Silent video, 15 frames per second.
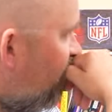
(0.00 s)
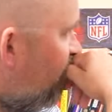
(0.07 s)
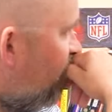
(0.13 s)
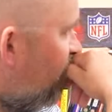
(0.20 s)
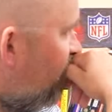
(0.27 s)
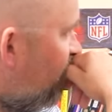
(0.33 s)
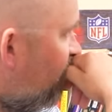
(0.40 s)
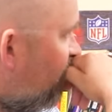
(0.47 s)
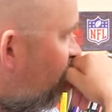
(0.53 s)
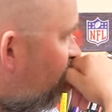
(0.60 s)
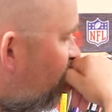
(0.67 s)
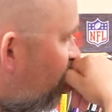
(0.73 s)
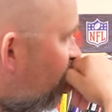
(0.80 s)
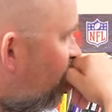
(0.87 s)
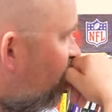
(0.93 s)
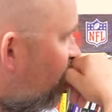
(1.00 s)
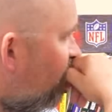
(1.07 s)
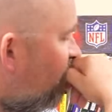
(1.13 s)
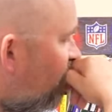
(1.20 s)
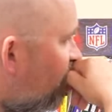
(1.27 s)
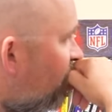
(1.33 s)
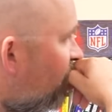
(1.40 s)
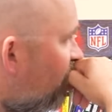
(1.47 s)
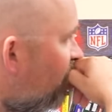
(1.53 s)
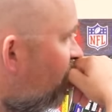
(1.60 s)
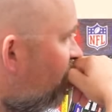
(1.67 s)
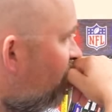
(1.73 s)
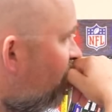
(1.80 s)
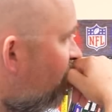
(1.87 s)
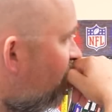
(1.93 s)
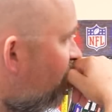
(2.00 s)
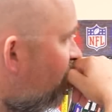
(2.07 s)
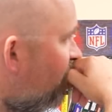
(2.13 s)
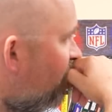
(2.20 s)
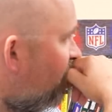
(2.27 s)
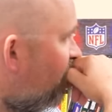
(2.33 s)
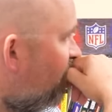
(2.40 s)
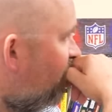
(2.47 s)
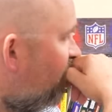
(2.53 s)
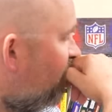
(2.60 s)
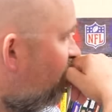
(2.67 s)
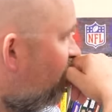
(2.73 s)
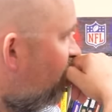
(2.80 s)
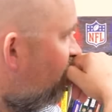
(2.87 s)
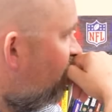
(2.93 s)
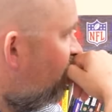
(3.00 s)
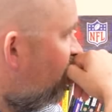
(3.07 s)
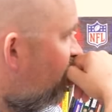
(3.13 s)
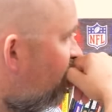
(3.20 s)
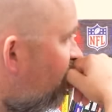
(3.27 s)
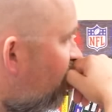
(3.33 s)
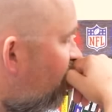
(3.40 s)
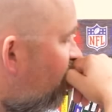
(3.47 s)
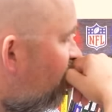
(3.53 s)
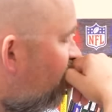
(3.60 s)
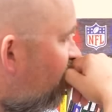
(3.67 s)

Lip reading: No words are spoken by the person on screen.